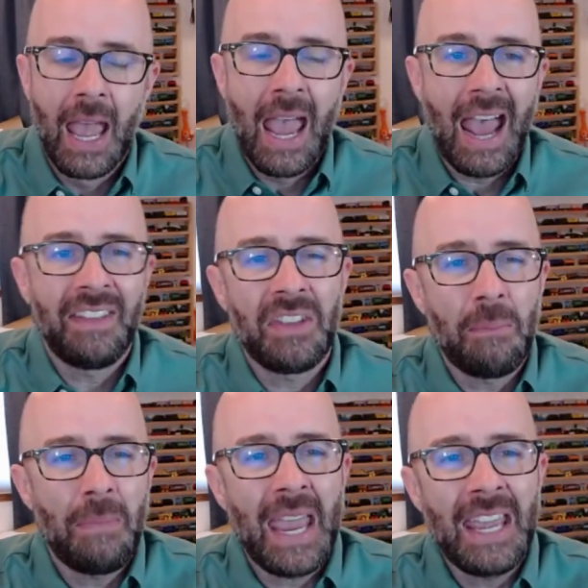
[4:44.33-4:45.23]
And then the
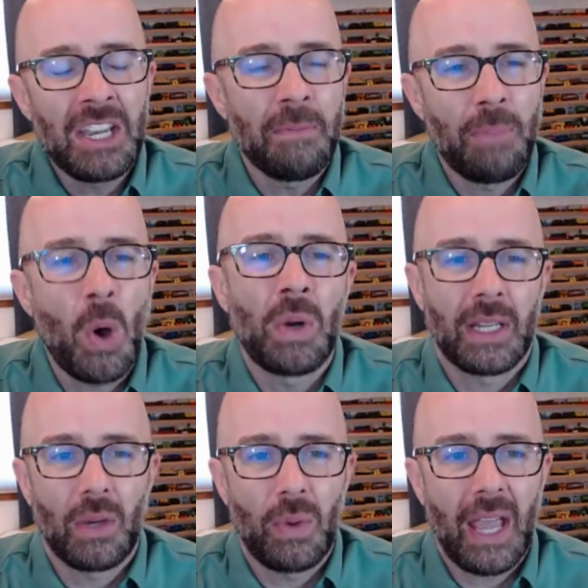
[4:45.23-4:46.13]
main component
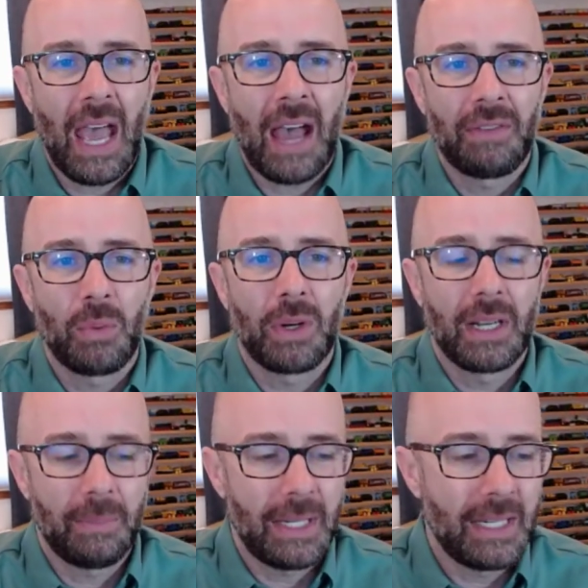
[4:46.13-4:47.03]
that we have that we're going
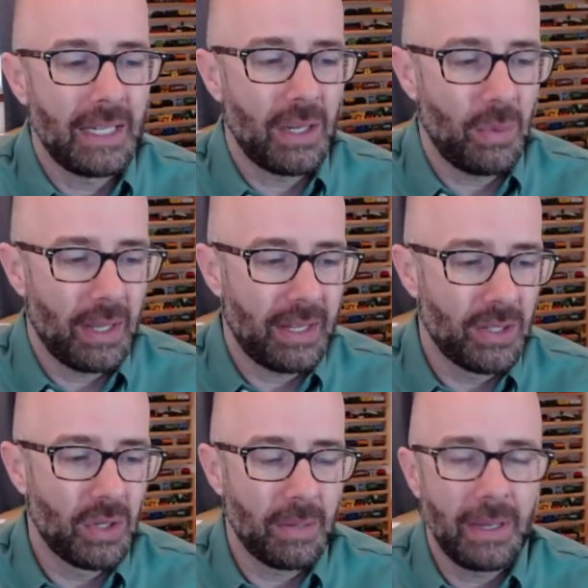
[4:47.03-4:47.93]
to be dealing with is
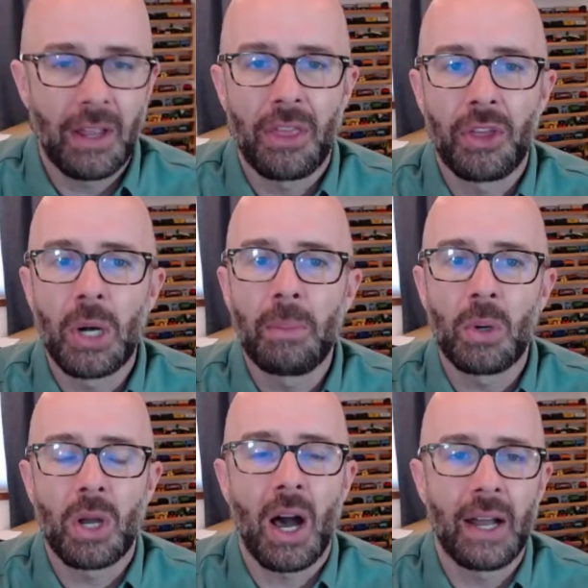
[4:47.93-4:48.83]
going to be the thermal
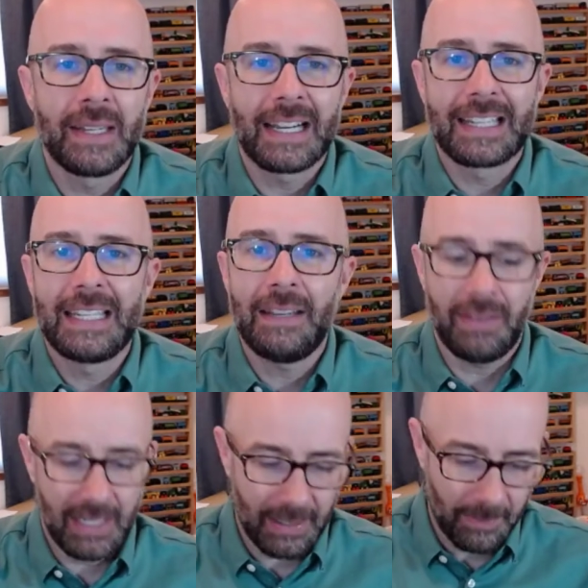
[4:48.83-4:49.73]

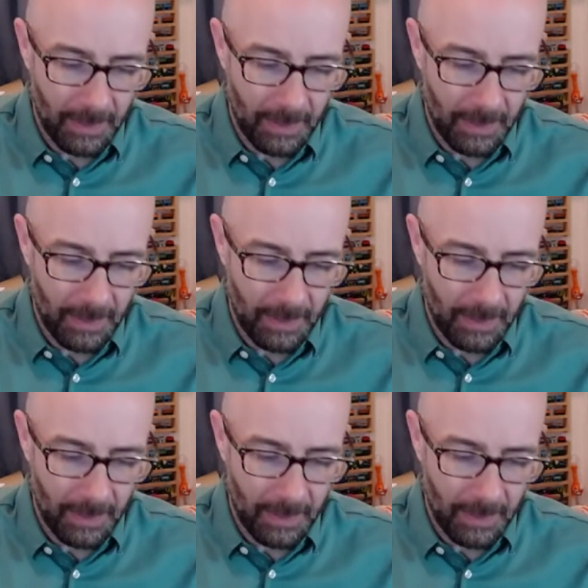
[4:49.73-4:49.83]
conductivity.